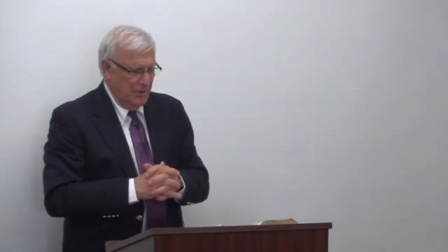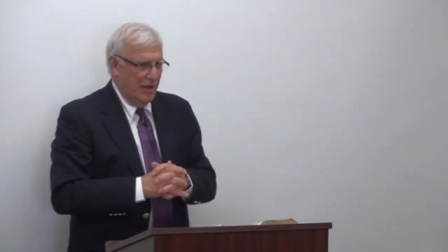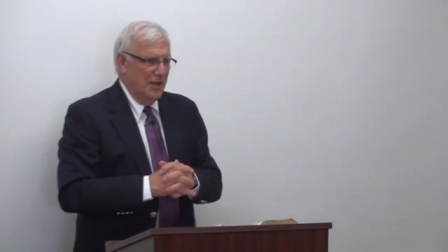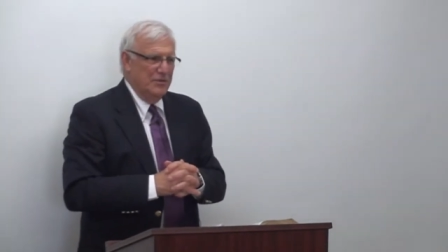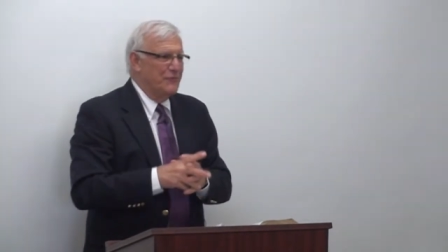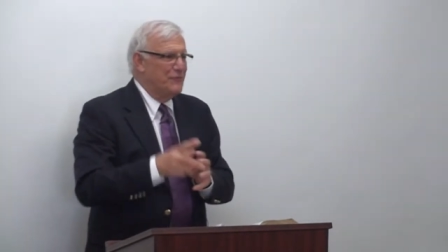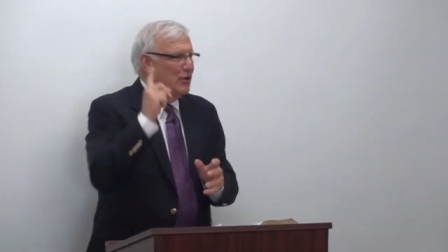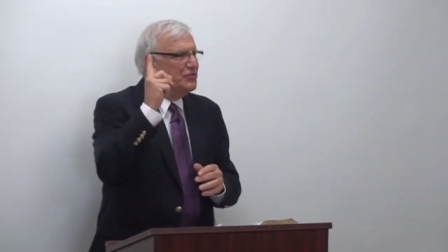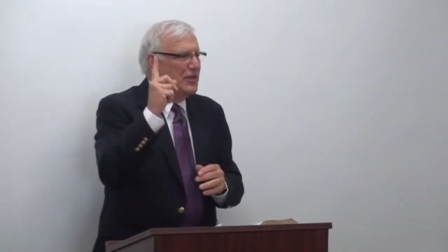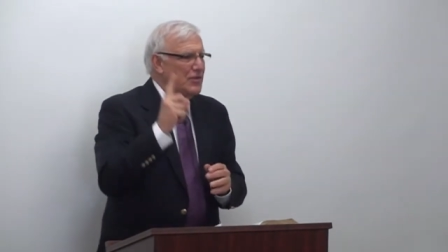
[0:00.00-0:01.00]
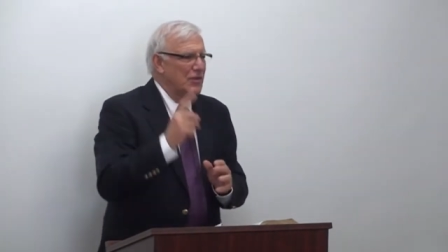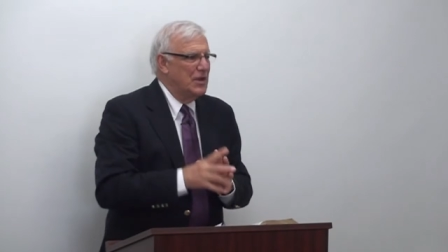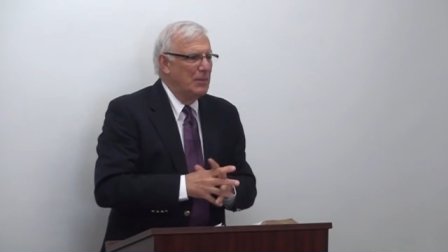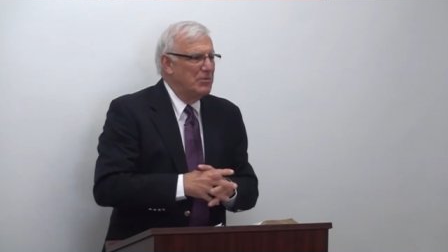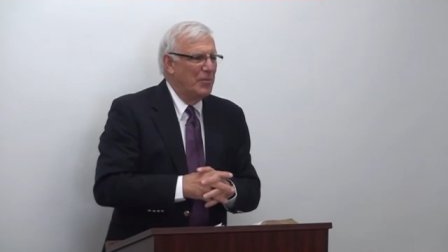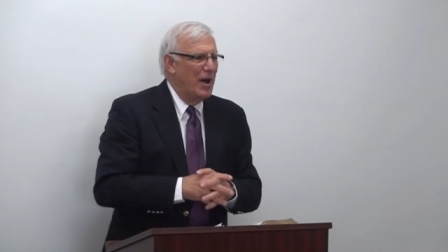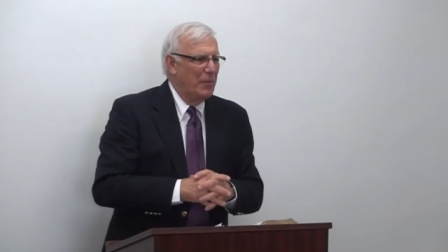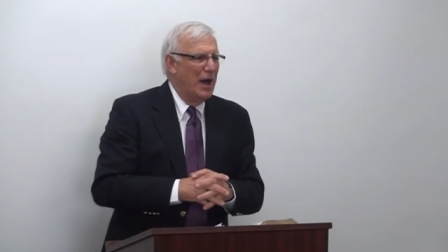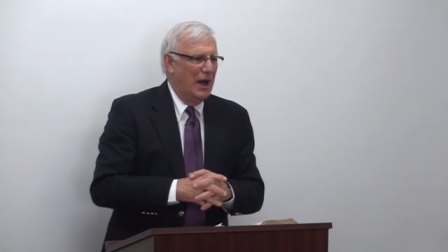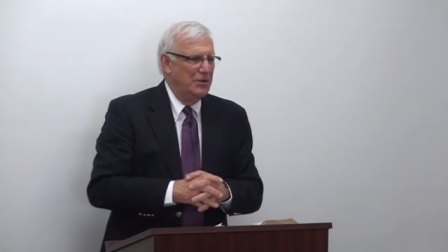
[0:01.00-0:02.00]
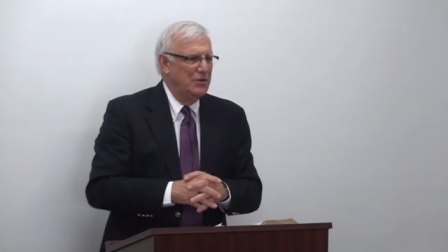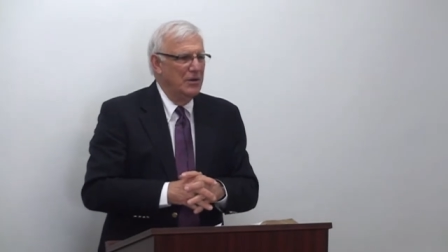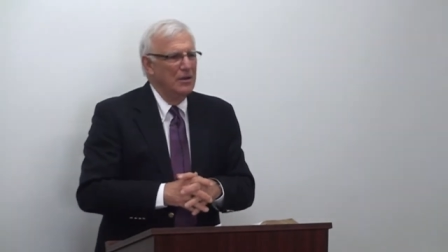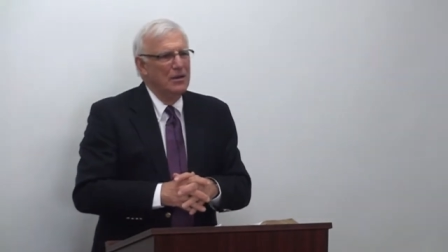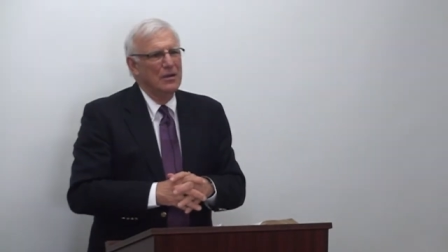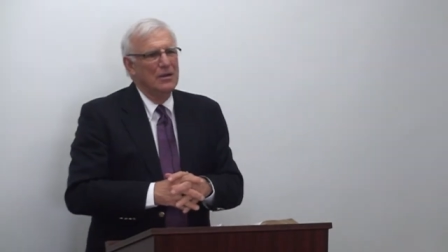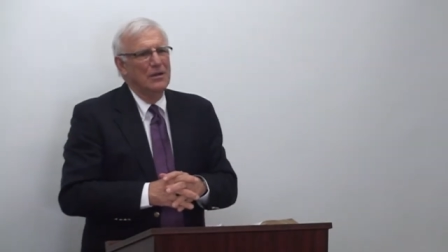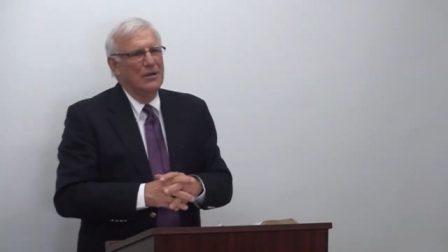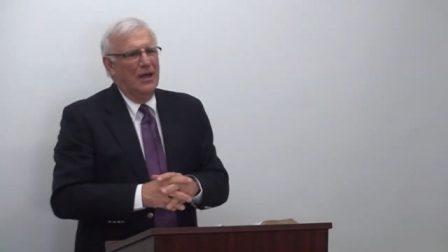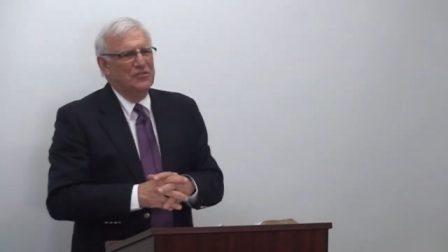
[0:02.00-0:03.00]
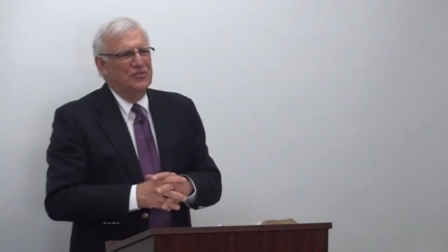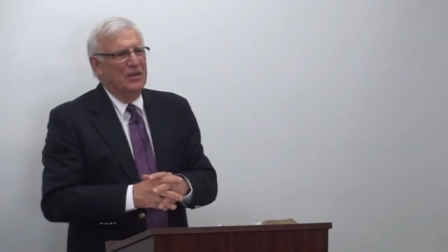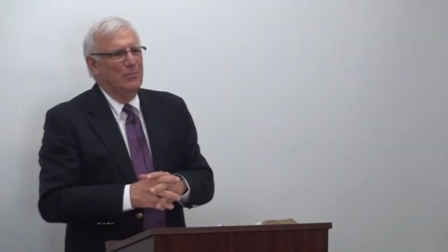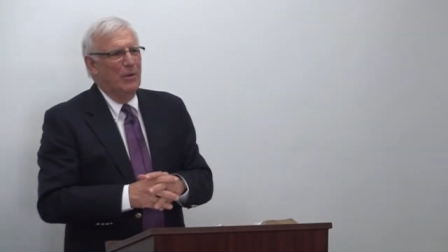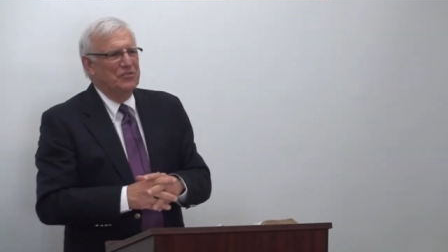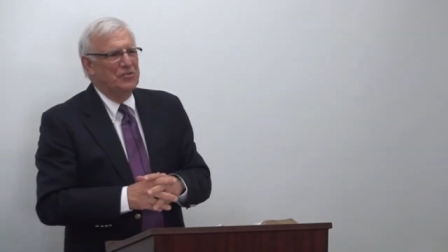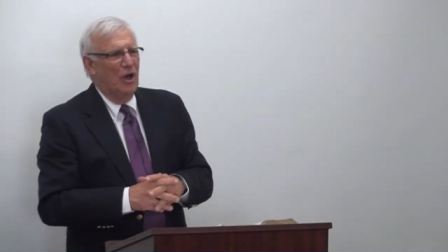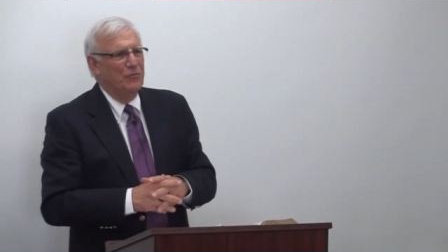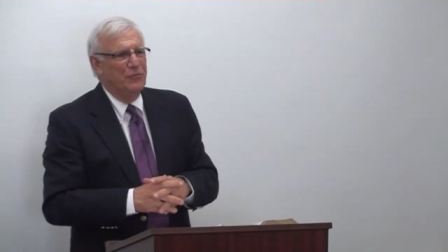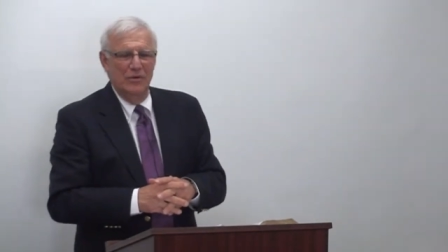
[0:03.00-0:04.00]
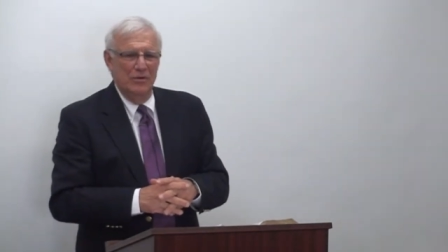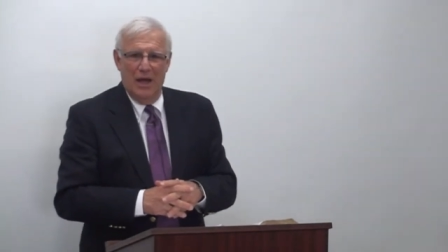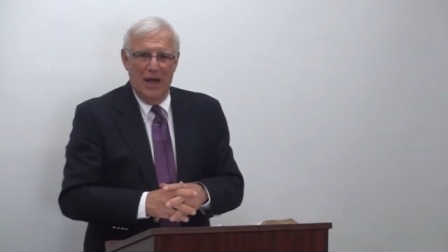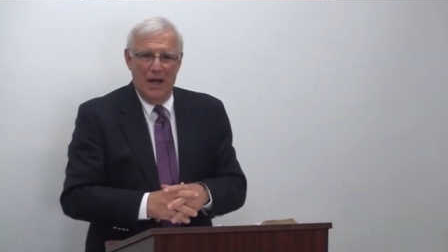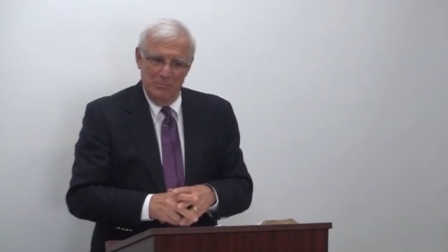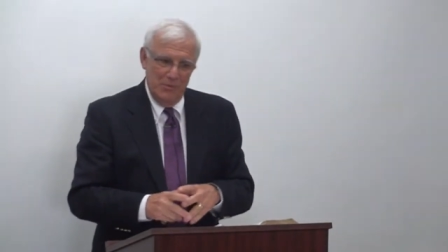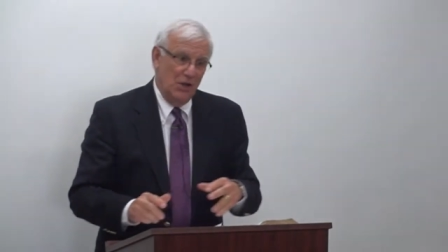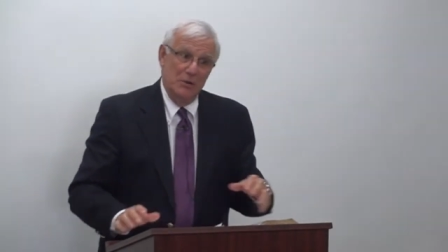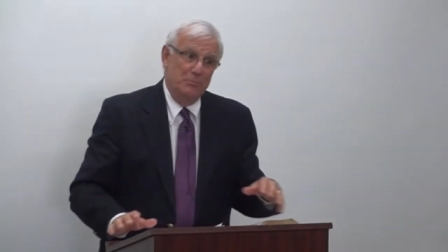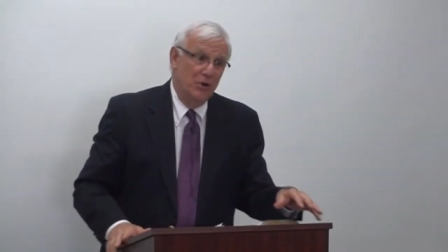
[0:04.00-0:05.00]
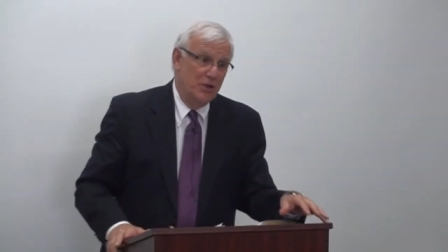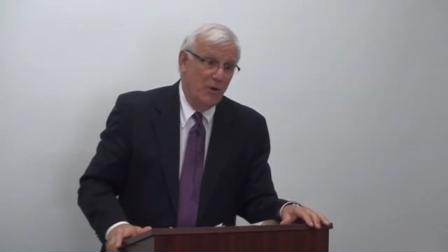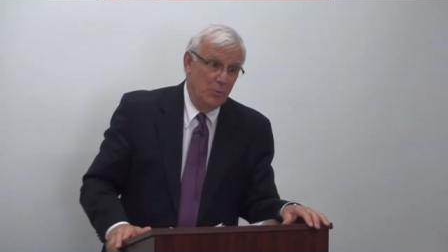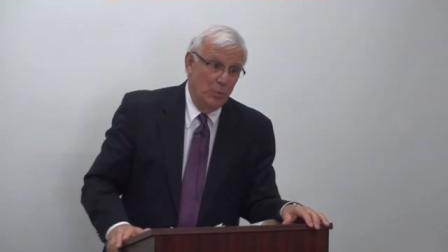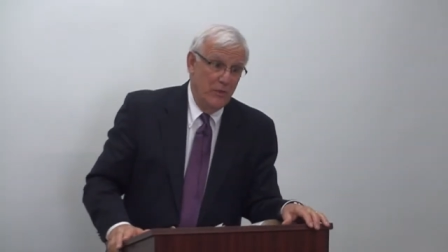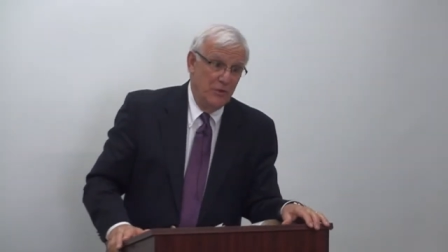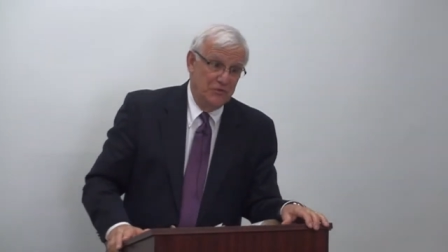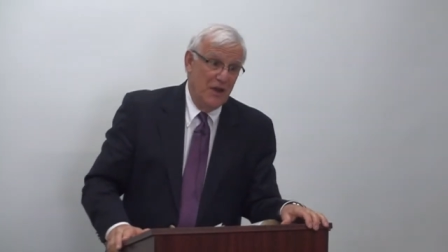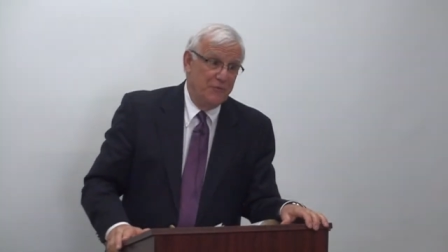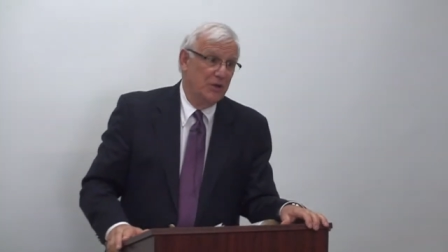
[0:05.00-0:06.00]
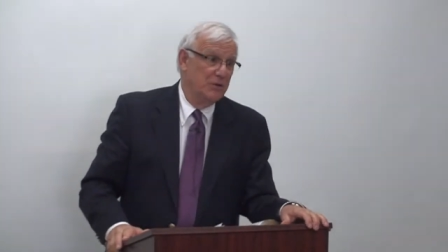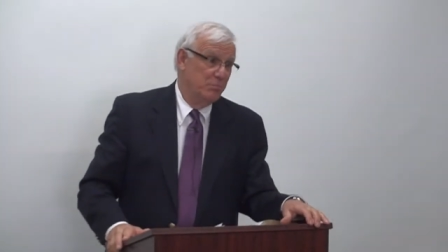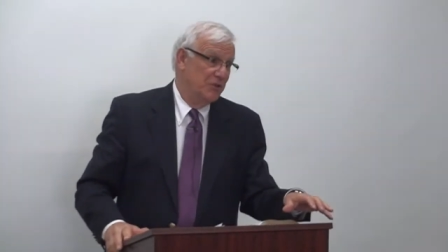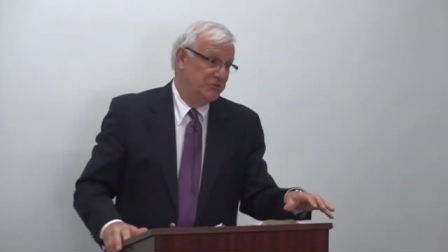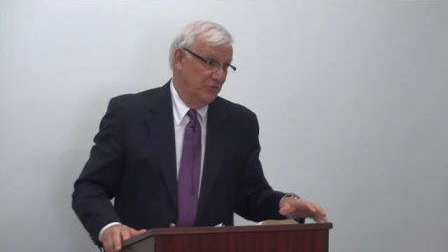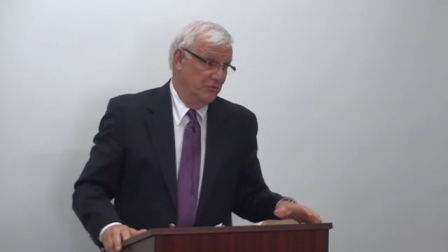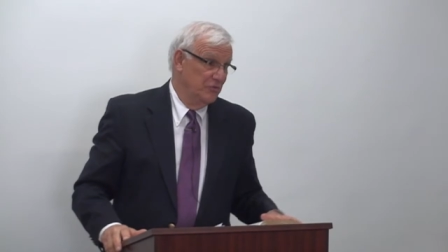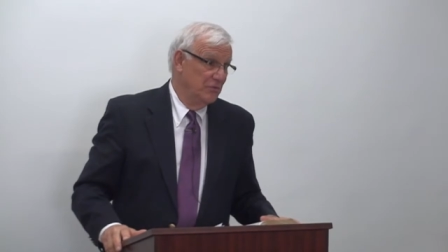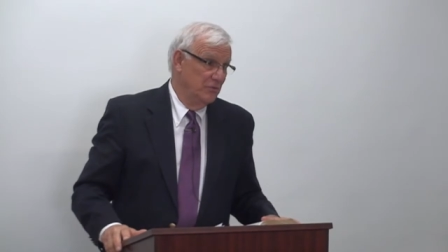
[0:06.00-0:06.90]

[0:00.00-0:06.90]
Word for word: And the first thing that came to my mind, I said to myself, I'm not going to put him on one of those African buses